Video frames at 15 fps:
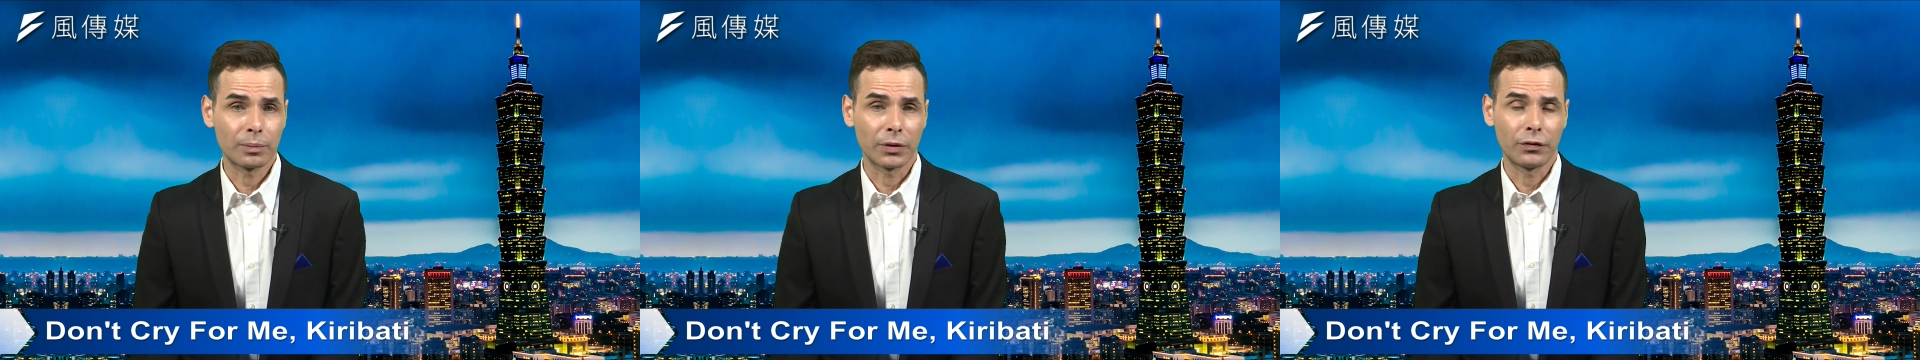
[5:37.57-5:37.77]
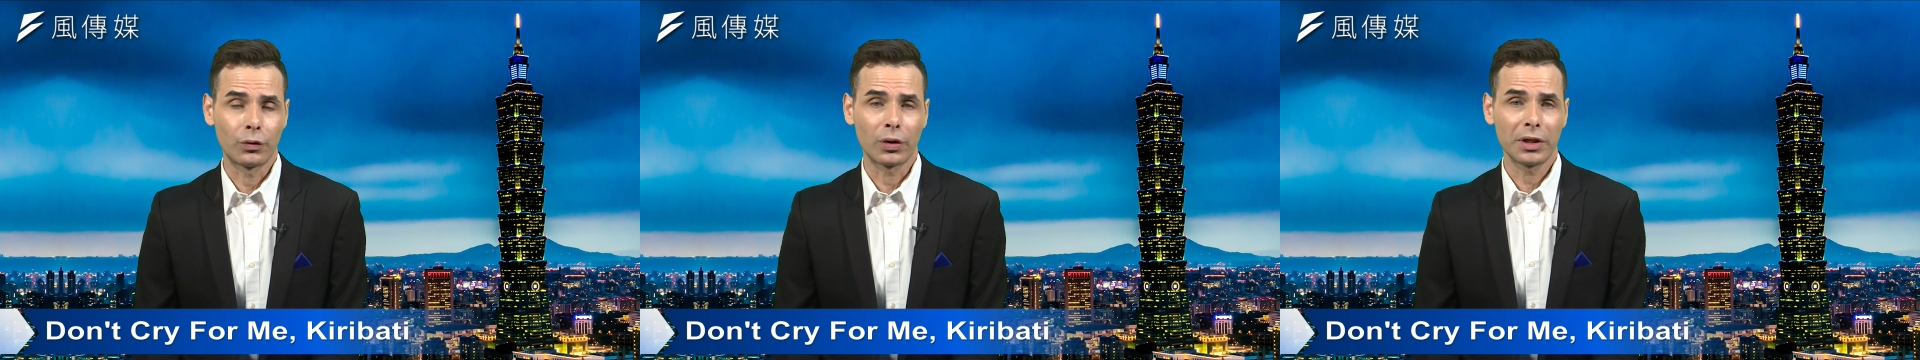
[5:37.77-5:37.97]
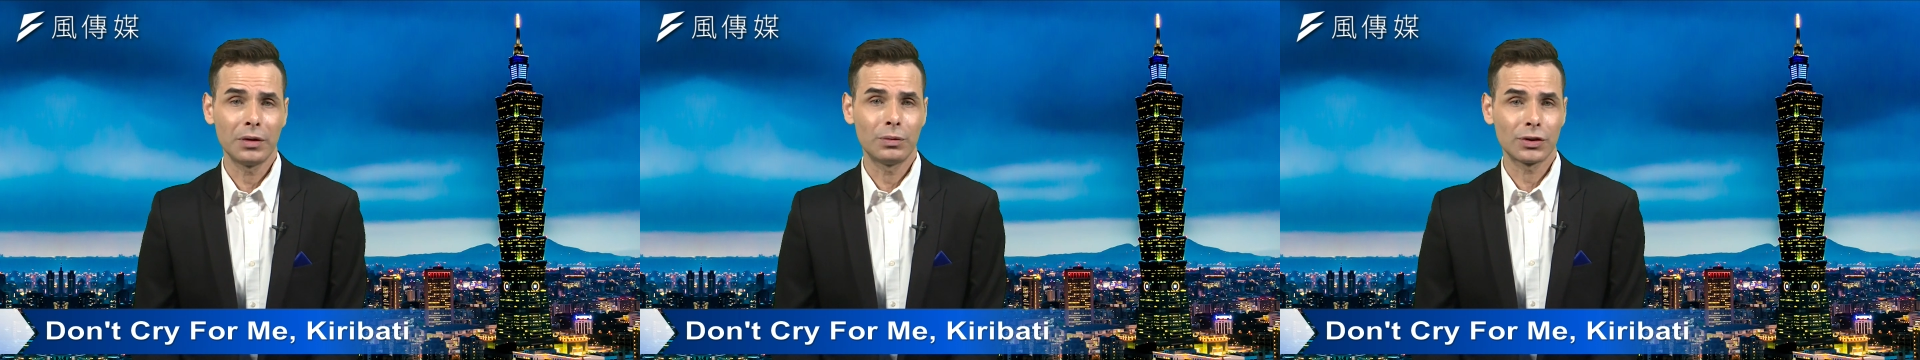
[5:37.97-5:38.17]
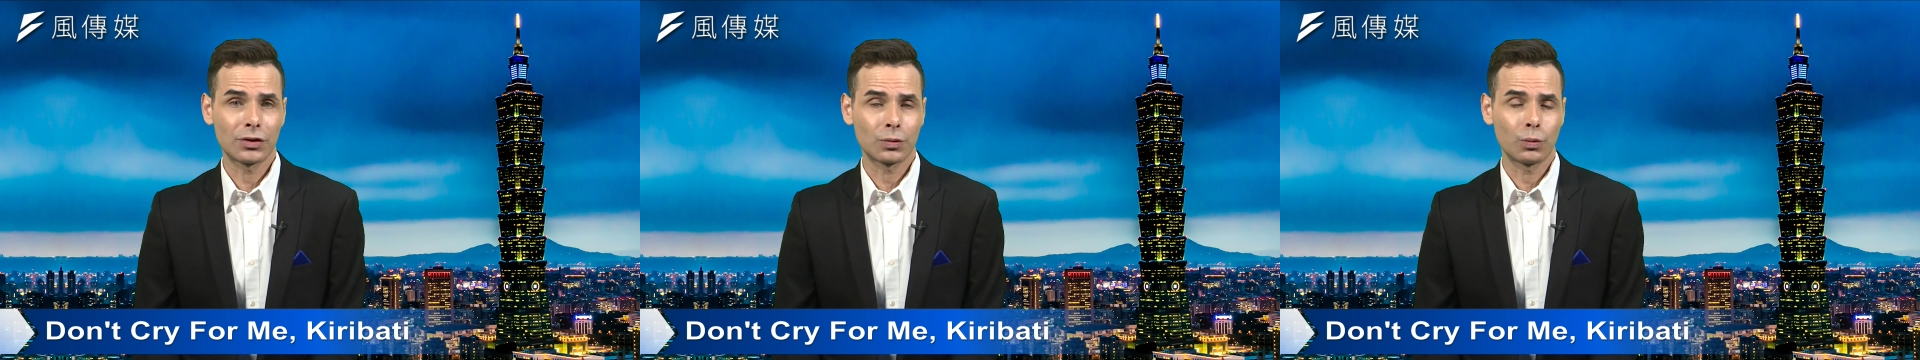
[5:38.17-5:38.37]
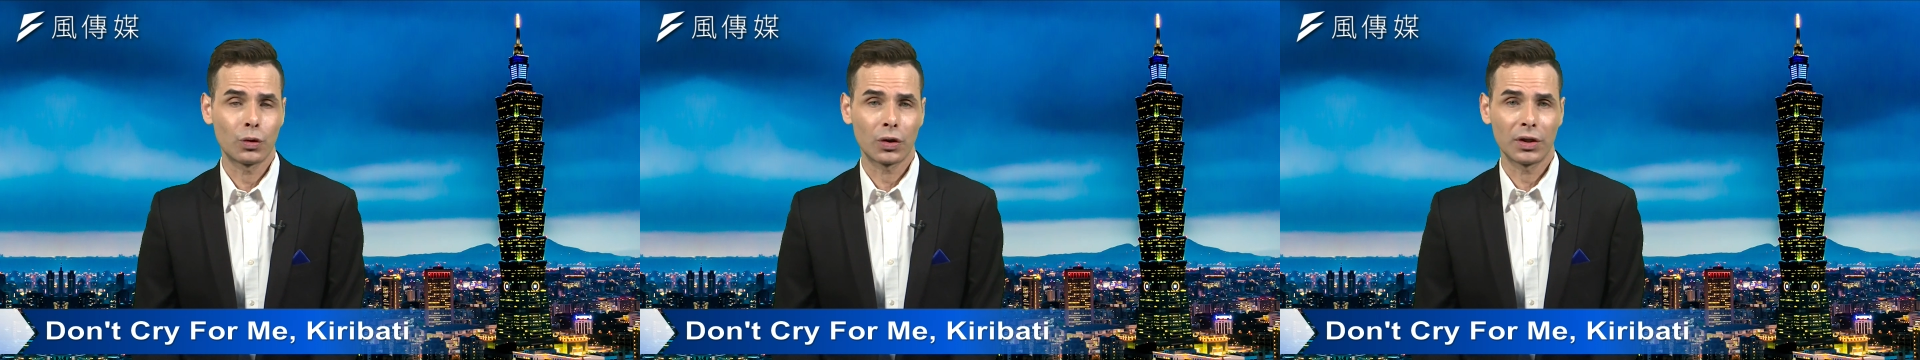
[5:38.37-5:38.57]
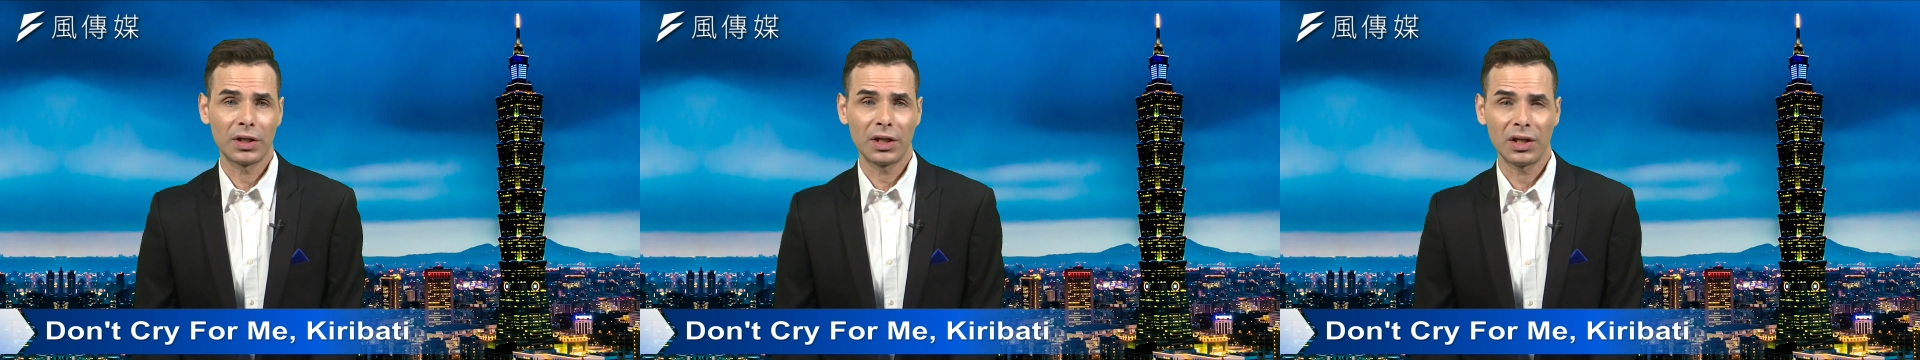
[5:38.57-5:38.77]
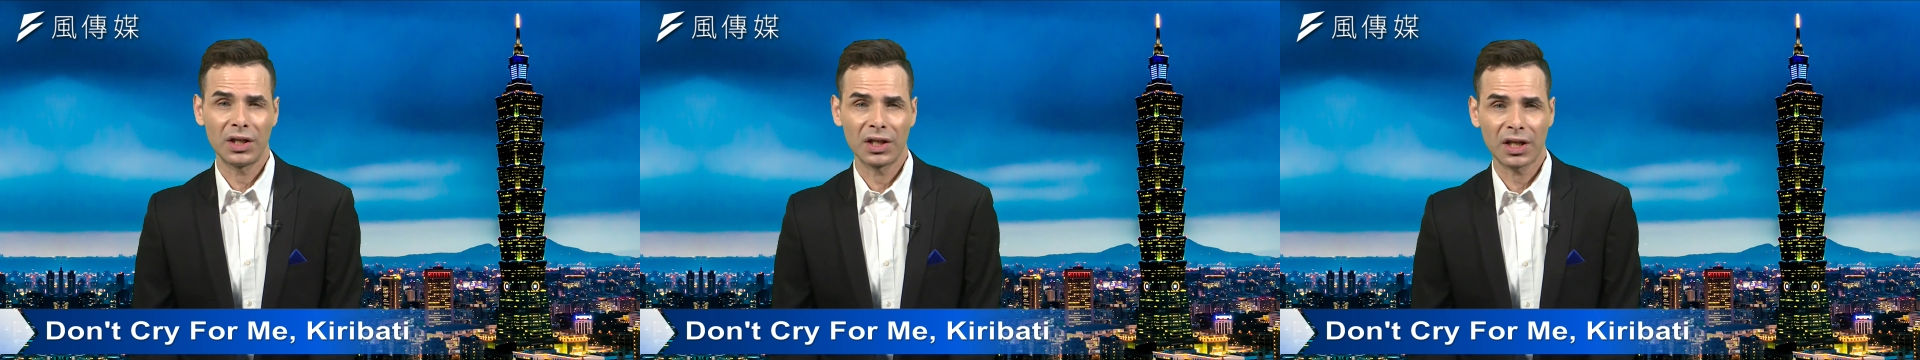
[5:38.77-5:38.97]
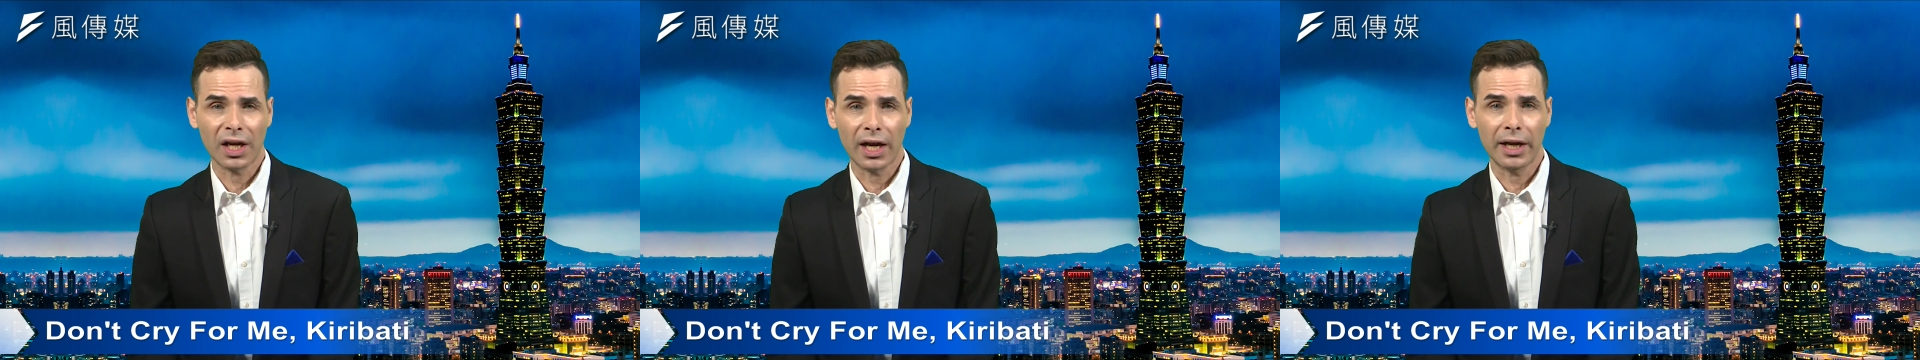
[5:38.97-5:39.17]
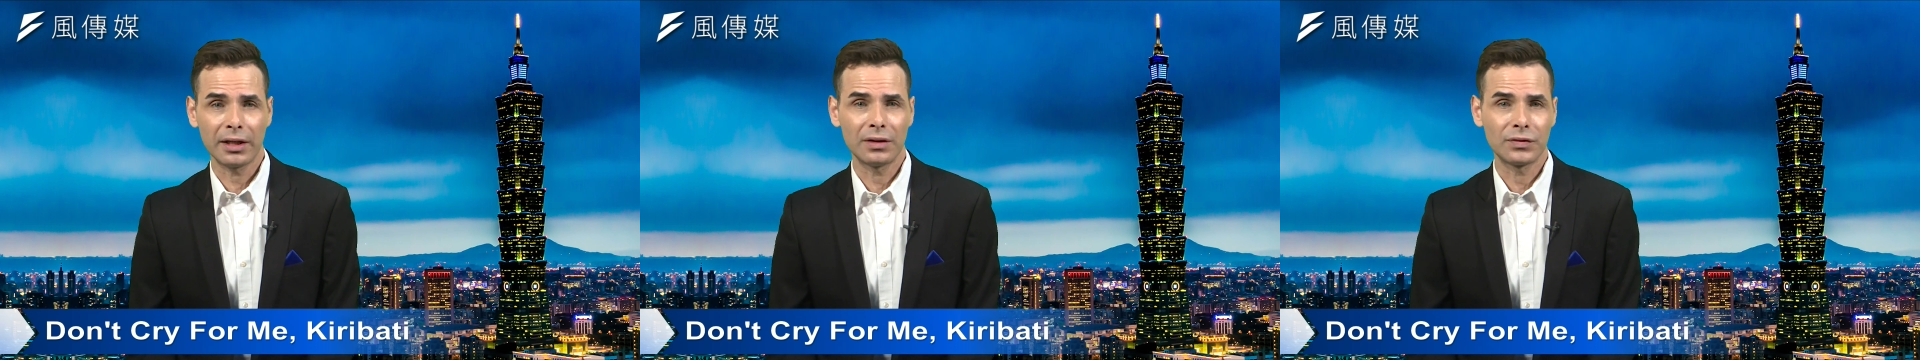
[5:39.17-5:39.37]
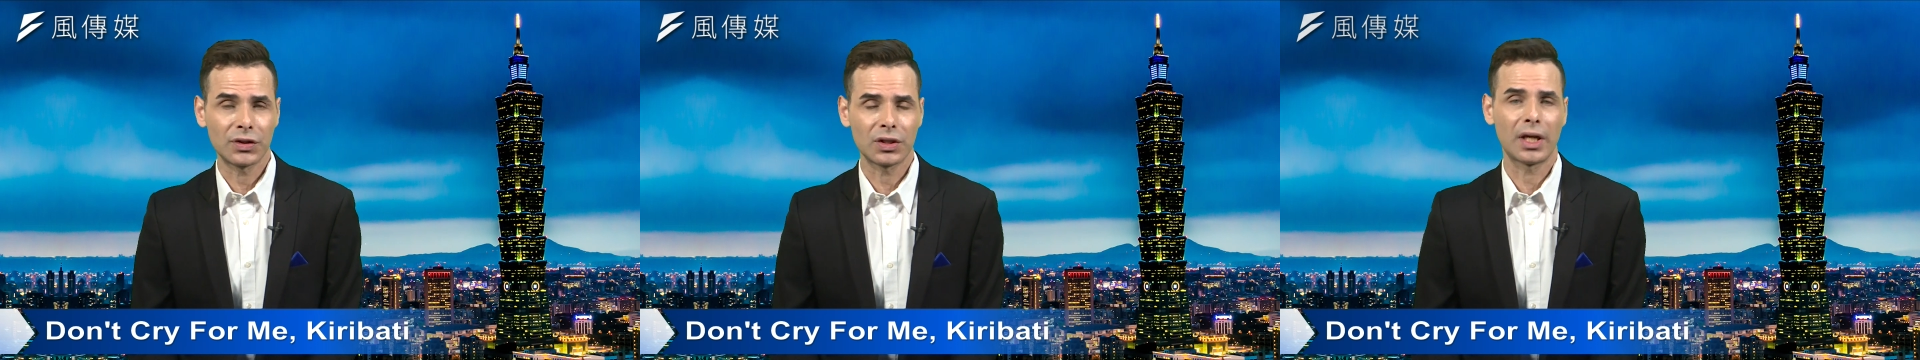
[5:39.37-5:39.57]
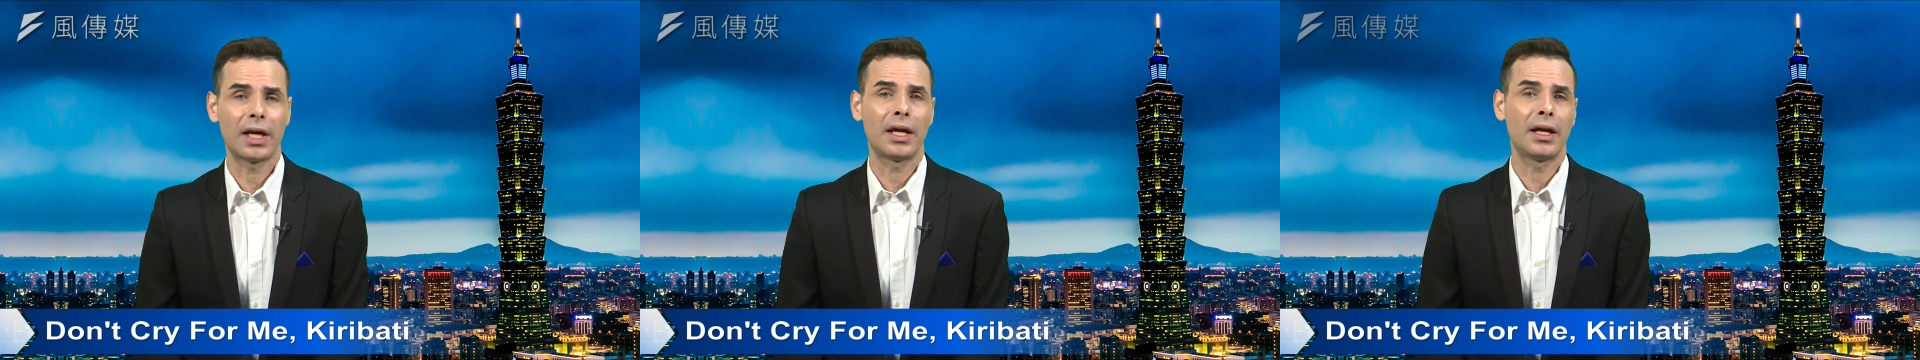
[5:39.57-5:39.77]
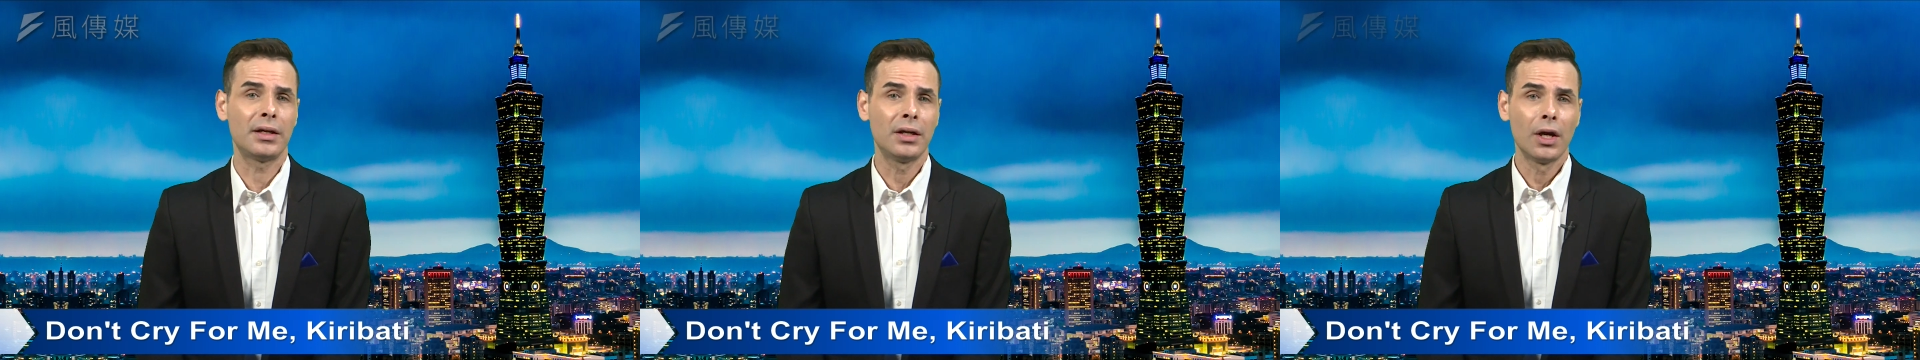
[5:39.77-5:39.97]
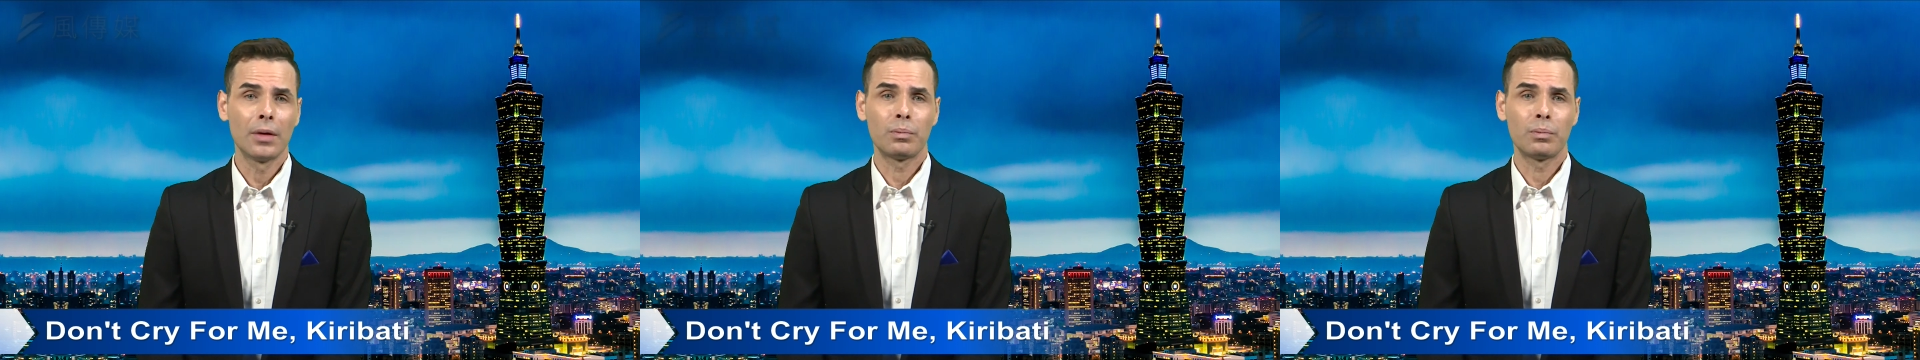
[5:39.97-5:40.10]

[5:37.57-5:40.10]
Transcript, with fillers: before he was sworn in, kind of said,